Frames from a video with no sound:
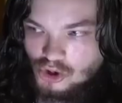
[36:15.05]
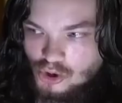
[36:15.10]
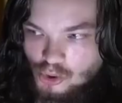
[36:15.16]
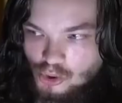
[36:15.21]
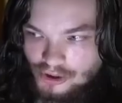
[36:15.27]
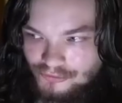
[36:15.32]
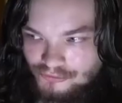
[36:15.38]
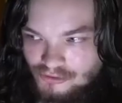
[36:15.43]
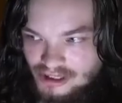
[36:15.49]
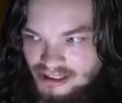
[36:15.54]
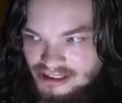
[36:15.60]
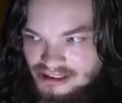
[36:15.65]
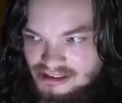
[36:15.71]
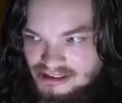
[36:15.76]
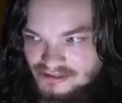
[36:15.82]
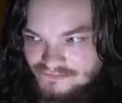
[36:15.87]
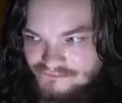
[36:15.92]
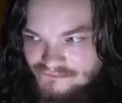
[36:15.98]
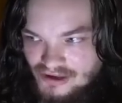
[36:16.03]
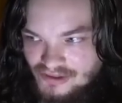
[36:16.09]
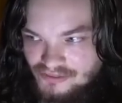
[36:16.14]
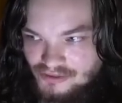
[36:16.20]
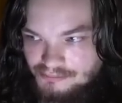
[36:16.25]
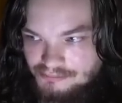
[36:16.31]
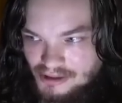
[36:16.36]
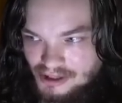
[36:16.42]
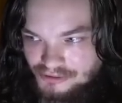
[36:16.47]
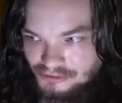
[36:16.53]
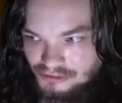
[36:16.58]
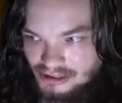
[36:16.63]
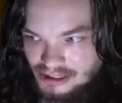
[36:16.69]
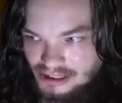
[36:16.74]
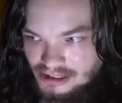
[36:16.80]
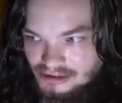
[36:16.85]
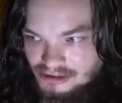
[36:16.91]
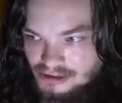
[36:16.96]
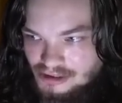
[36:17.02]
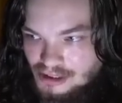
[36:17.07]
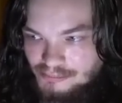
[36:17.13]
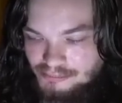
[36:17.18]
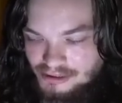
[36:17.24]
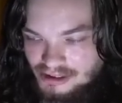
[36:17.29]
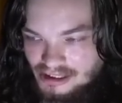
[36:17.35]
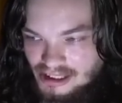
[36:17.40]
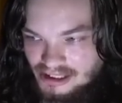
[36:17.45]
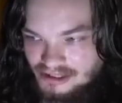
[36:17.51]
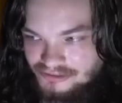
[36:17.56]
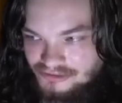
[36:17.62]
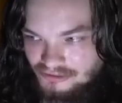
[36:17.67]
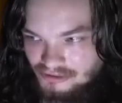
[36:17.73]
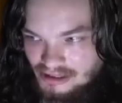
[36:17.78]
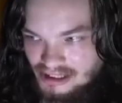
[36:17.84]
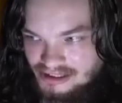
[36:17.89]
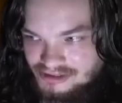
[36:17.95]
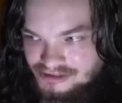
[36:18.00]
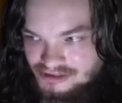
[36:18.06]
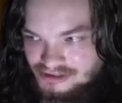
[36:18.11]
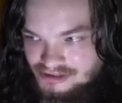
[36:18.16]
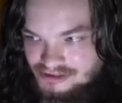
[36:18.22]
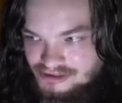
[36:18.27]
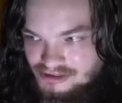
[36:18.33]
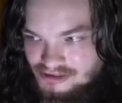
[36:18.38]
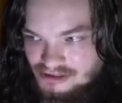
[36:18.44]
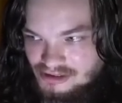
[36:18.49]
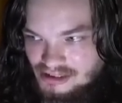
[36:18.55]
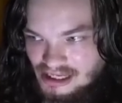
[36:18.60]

who are ready to defend the motherland, but not their asses.